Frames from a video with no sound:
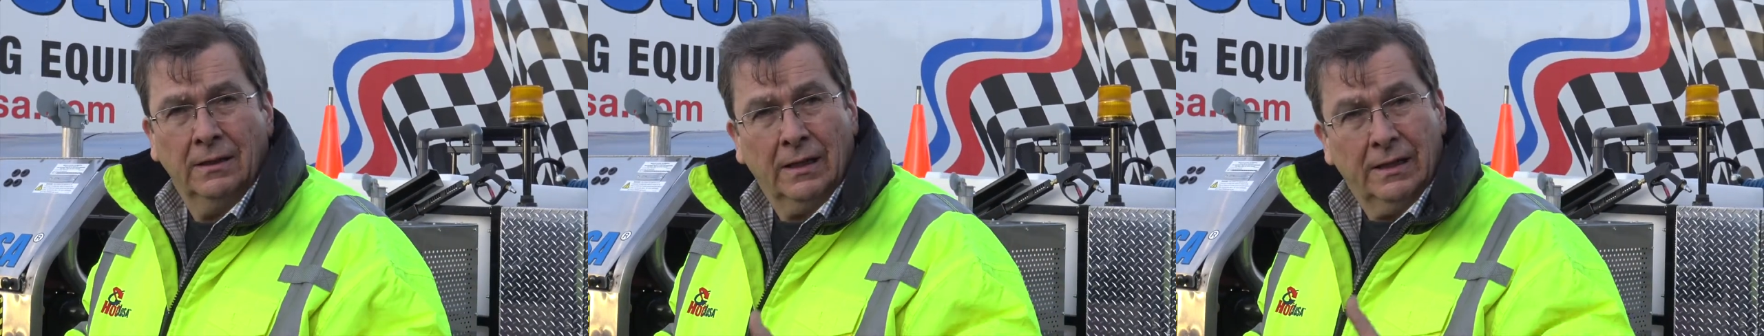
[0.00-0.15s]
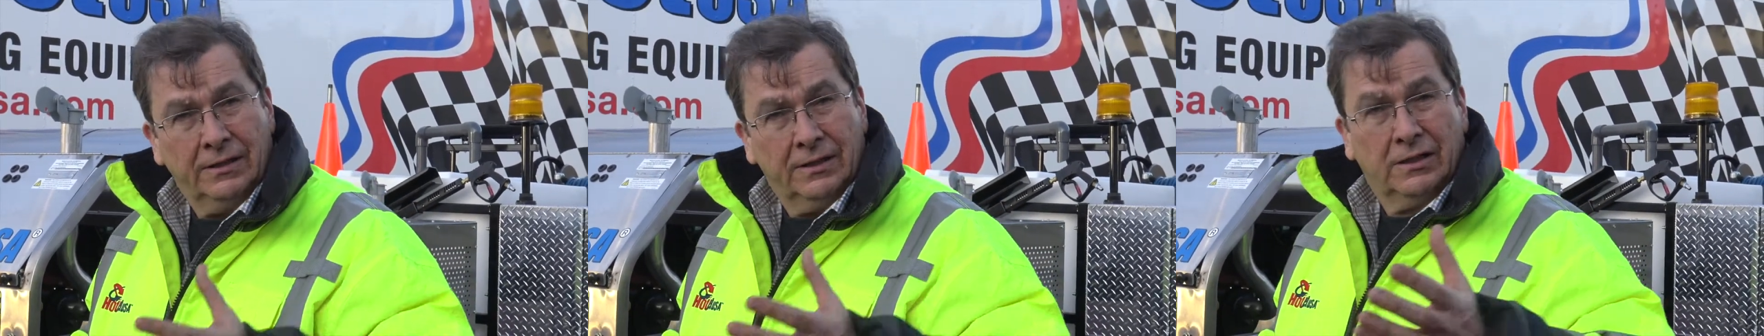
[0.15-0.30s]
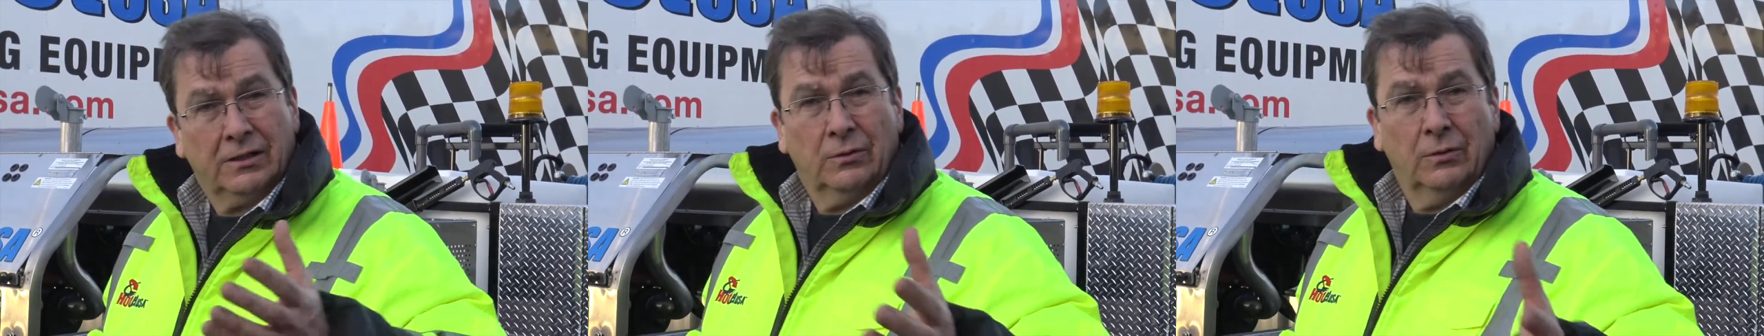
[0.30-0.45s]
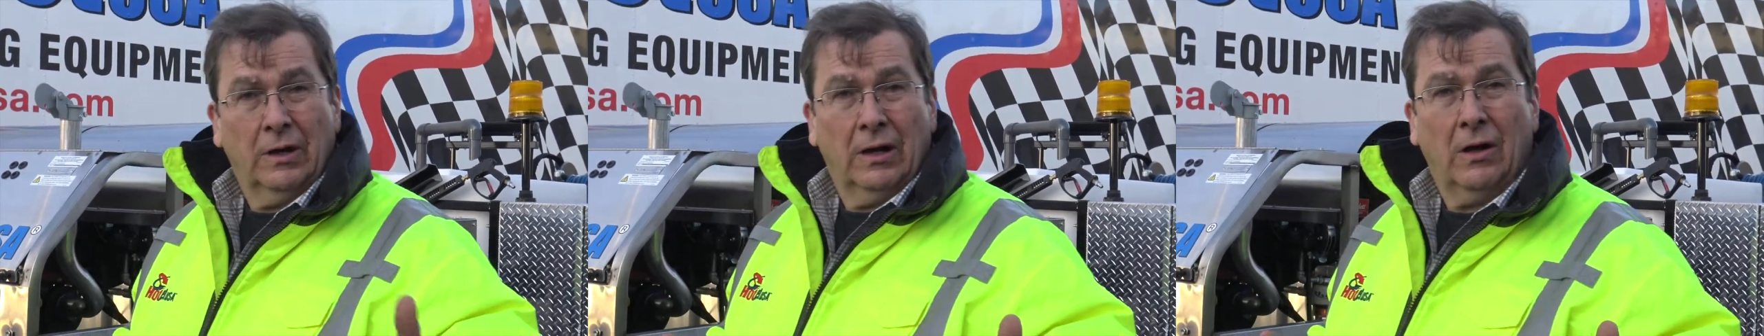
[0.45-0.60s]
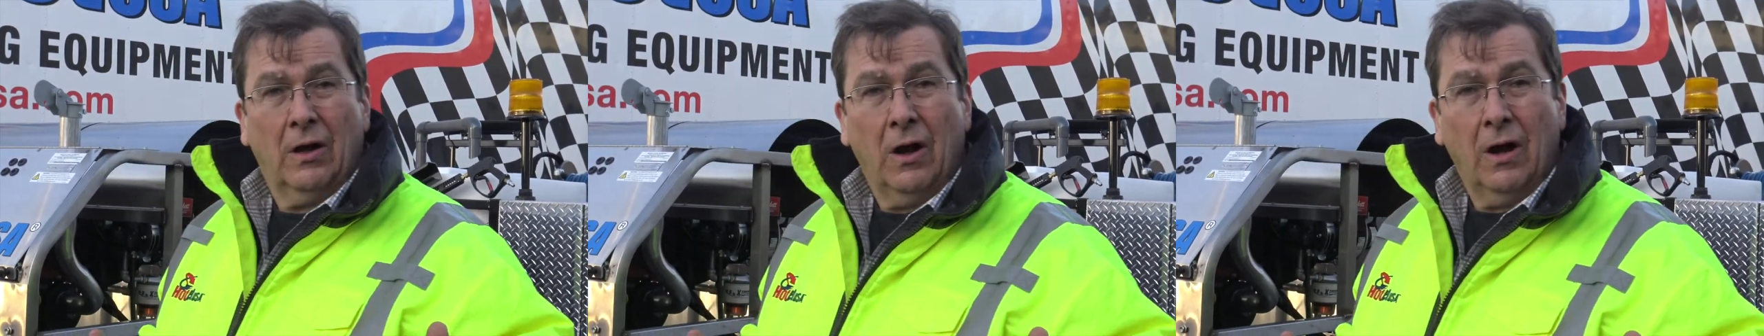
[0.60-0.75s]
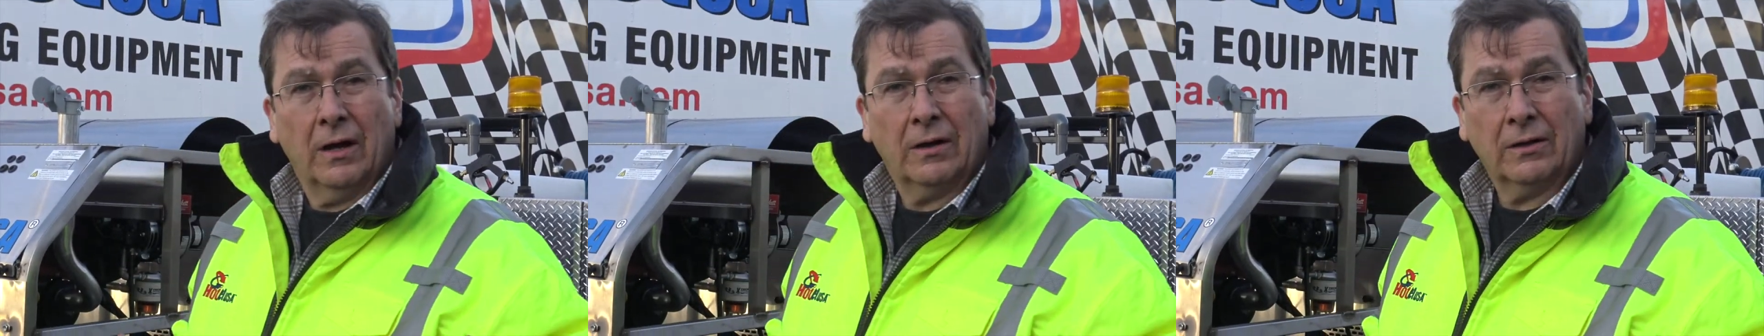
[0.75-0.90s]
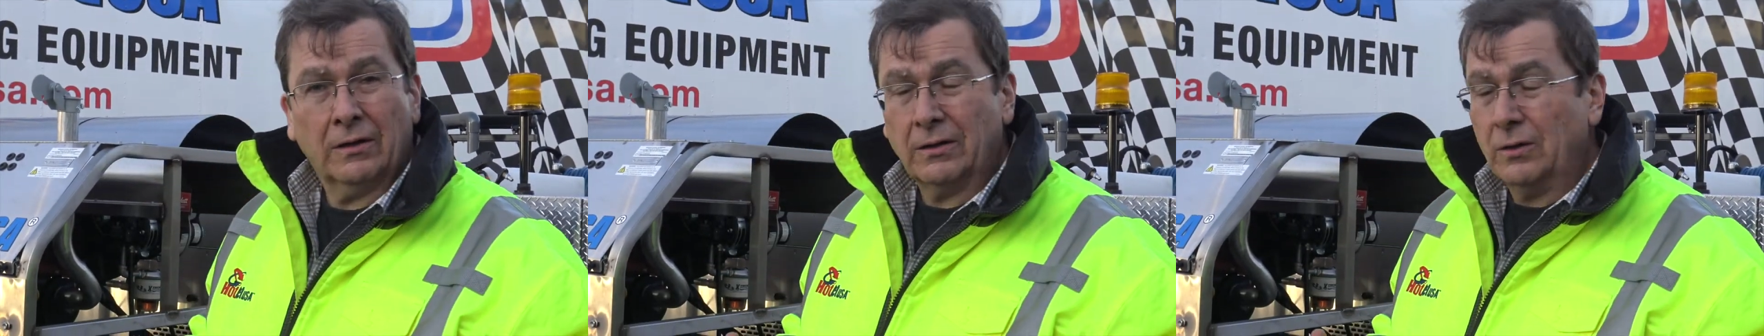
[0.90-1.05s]
And you can run
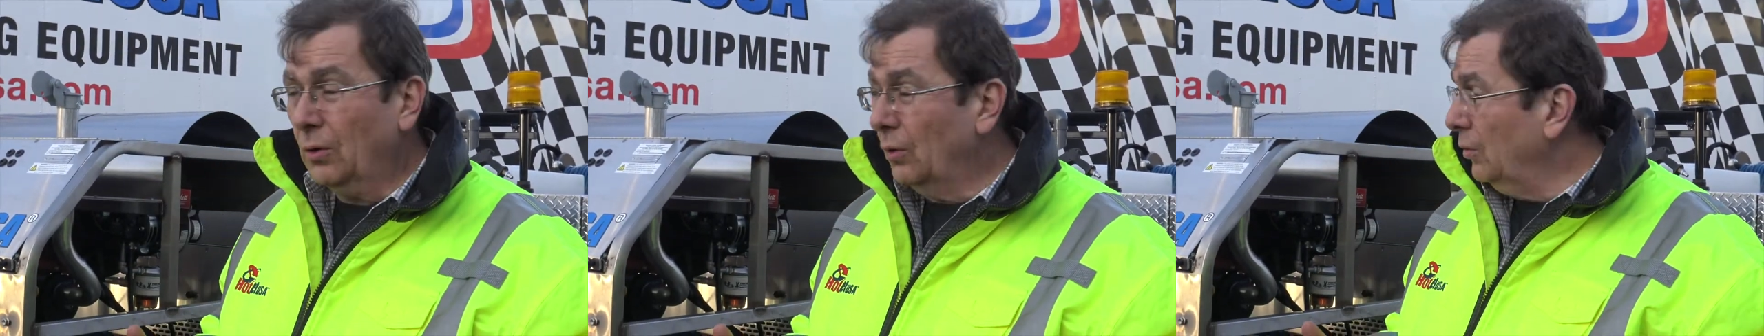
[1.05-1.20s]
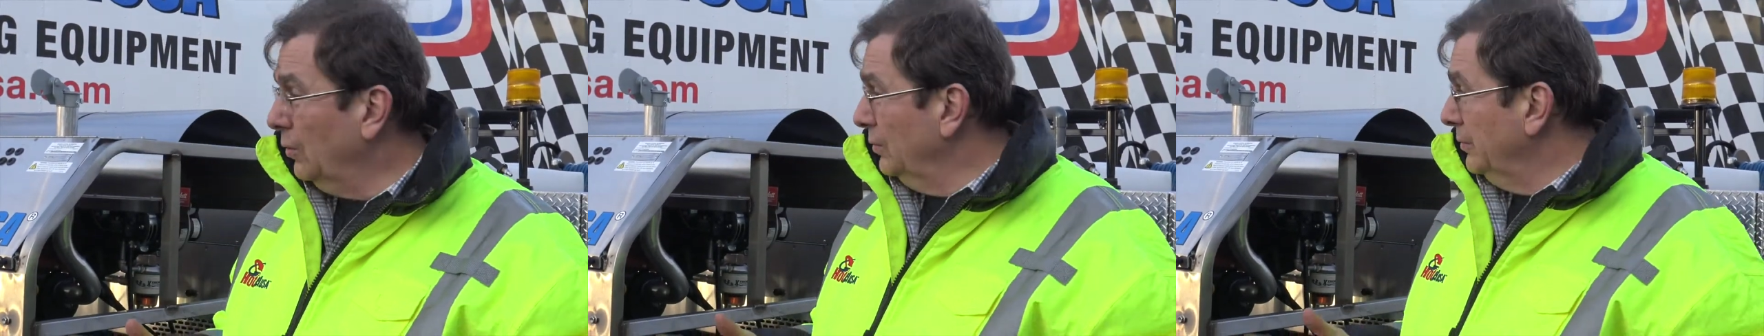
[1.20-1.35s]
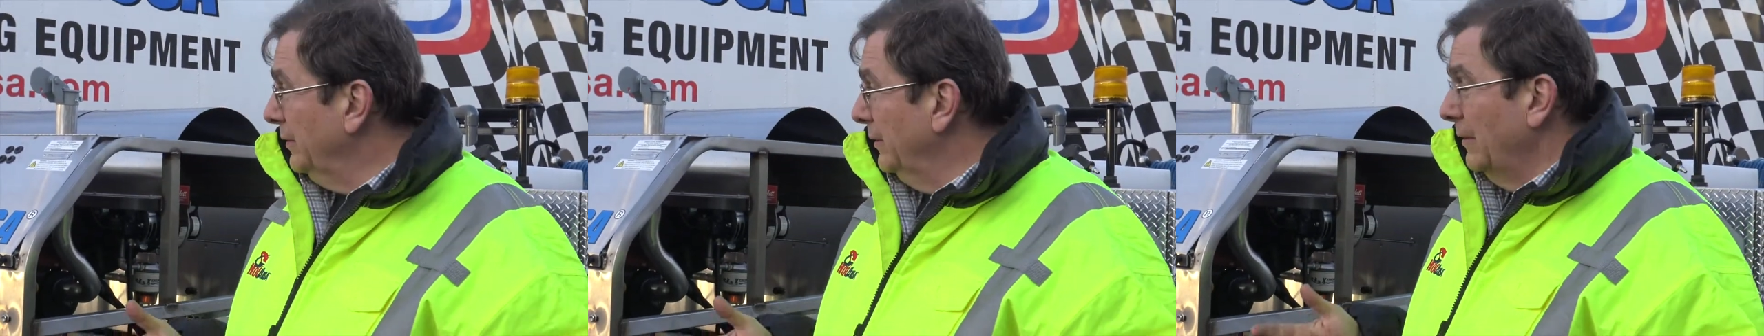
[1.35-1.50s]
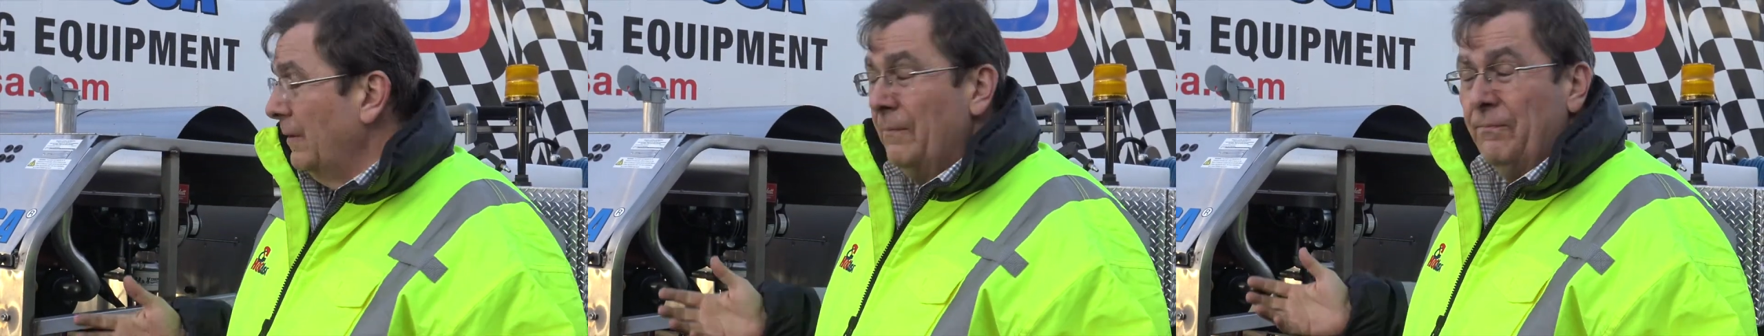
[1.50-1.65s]
hot or cold.